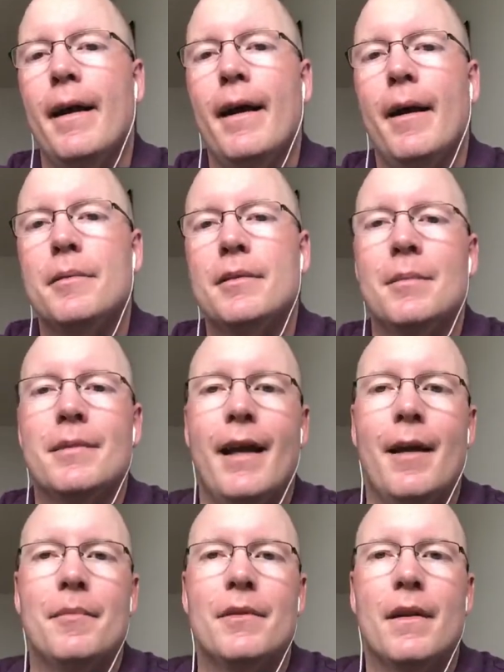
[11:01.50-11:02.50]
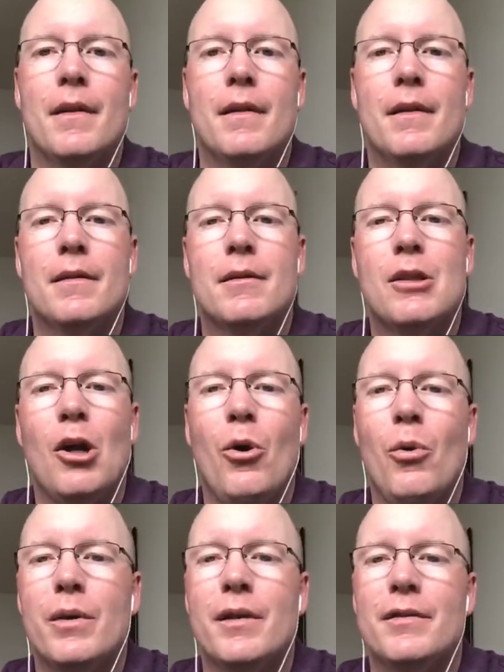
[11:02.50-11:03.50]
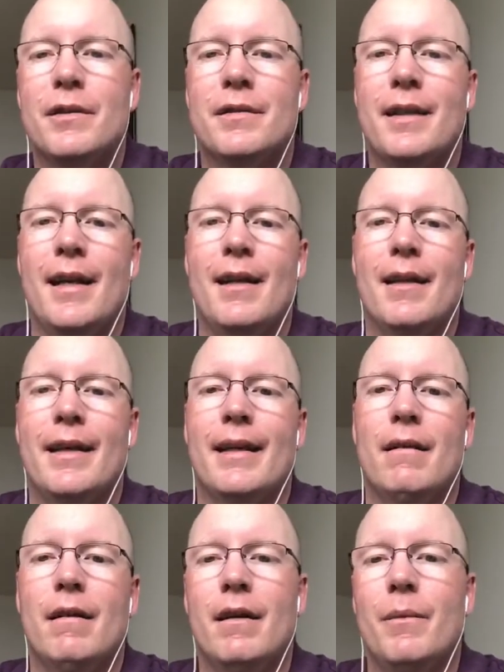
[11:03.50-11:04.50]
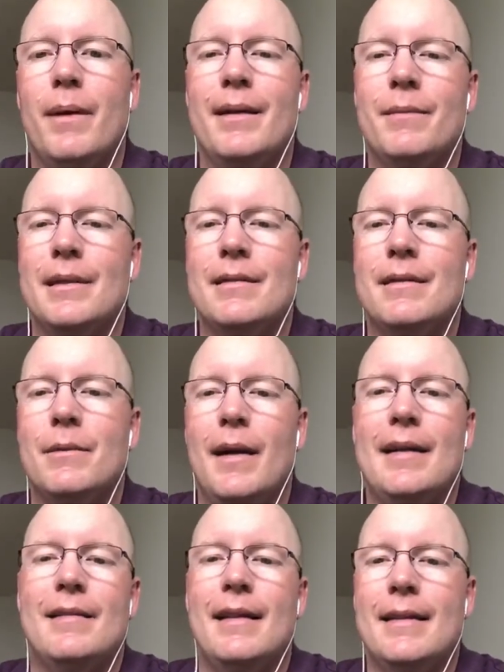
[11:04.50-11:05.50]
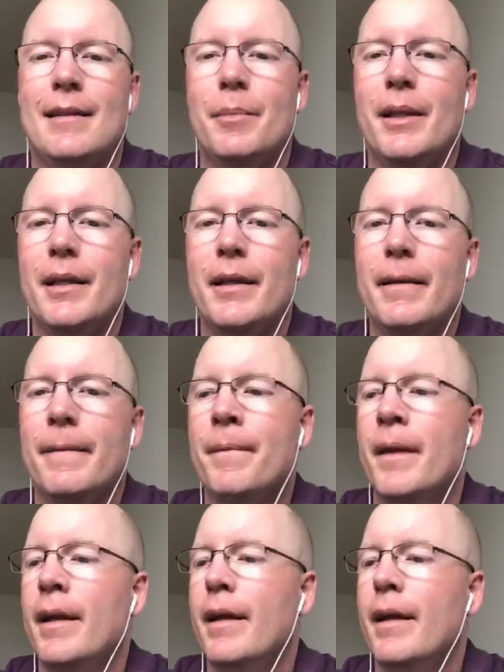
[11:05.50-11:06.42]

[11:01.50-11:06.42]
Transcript: Sometimes the tone is just kind of like, why does that need to be in here?